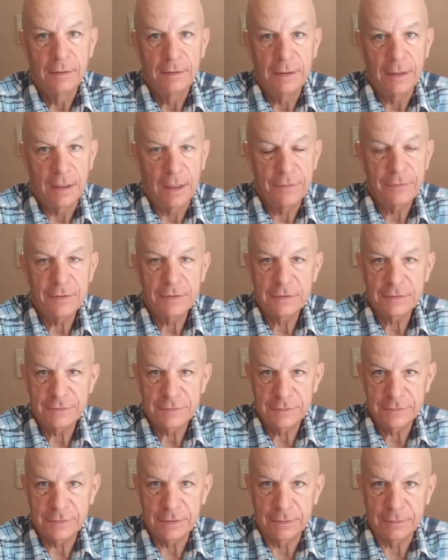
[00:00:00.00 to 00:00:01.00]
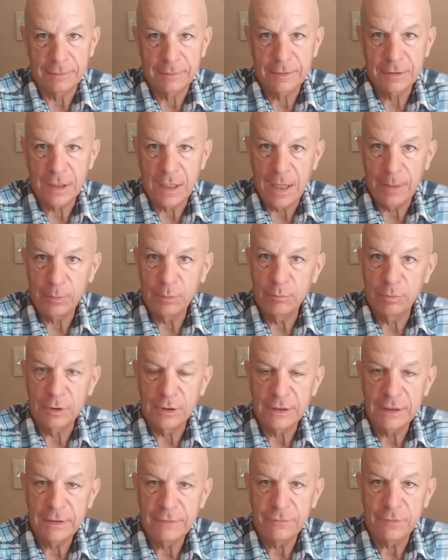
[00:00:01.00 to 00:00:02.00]
Now, I think this is a common
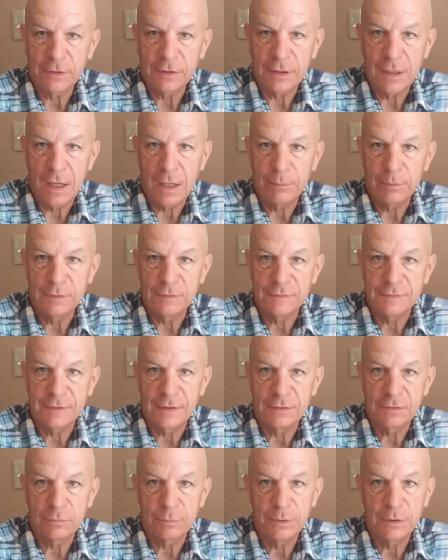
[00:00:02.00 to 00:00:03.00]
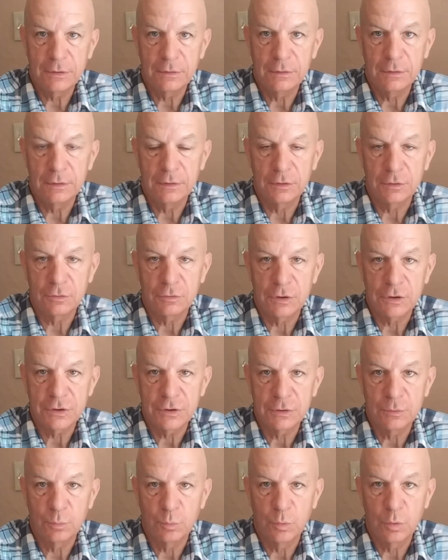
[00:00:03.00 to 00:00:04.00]
belief, a common sentiment in the
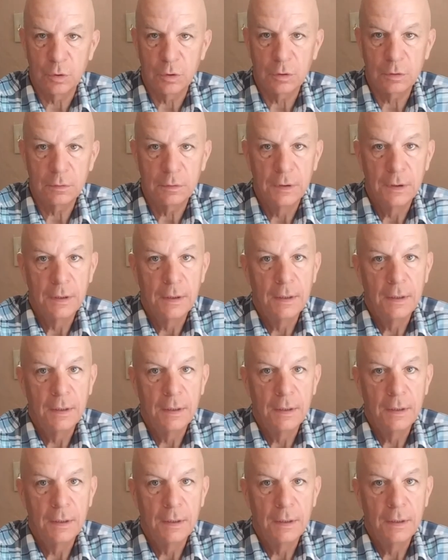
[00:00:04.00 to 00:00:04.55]
Christian world.